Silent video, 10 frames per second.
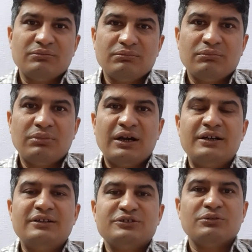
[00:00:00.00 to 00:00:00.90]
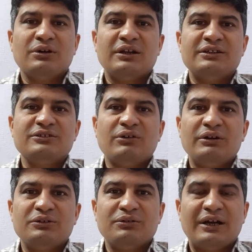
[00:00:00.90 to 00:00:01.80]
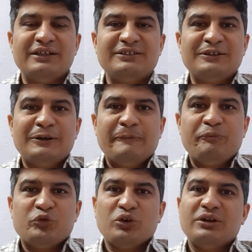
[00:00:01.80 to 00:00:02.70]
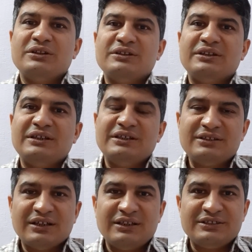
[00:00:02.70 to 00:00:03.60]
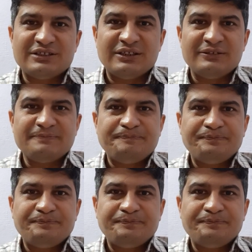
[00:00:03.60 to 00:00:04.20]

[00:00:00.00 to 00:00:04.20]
blood sugar is going to rise. So in these condition,